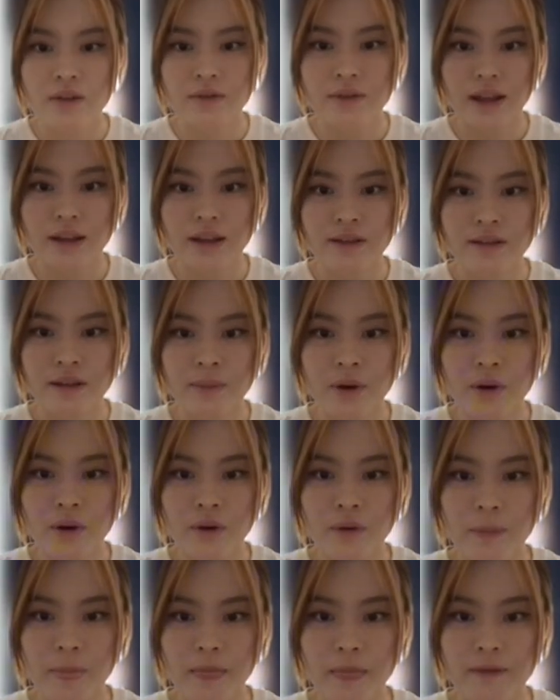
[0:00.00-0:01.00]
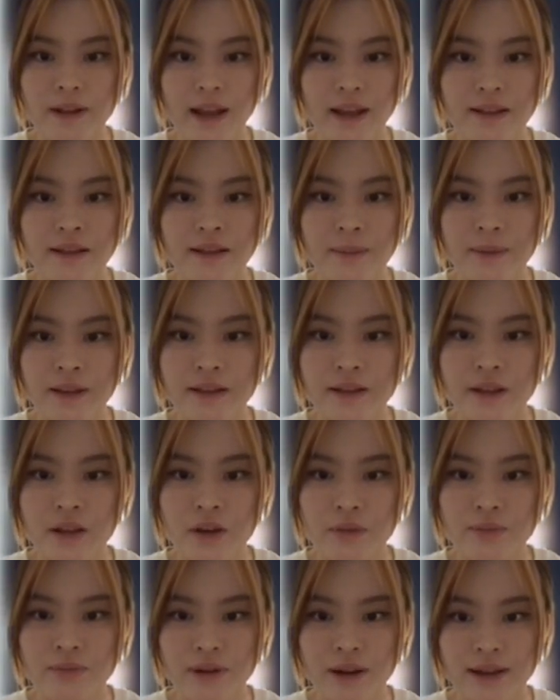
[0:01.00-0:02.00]
flexibility
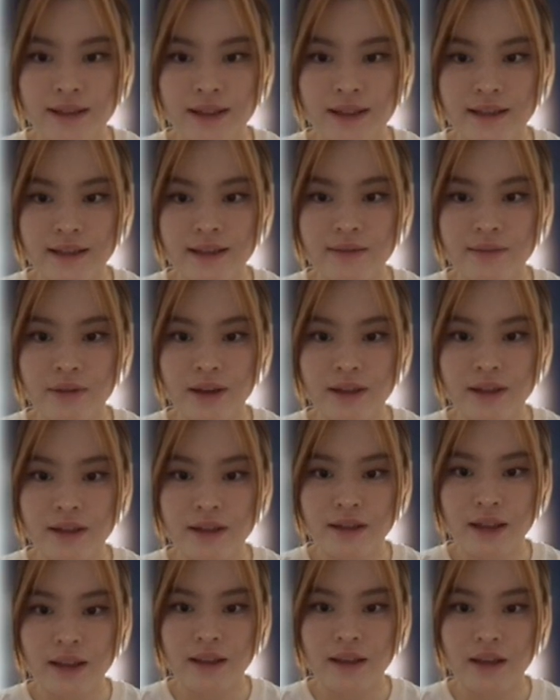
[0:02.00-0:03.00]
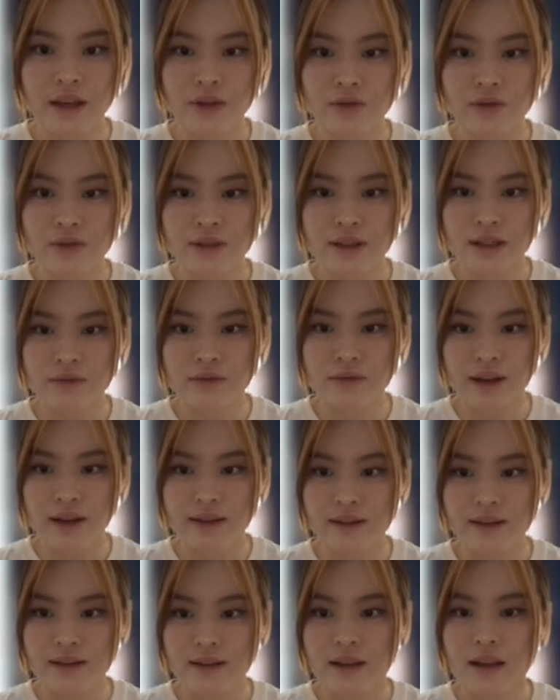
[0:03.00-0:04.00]
of prices, wages, and interest
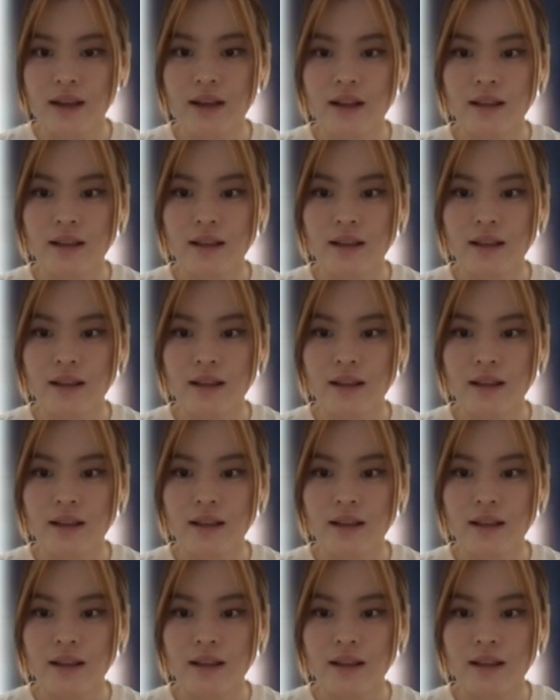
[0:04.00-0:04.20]
rates.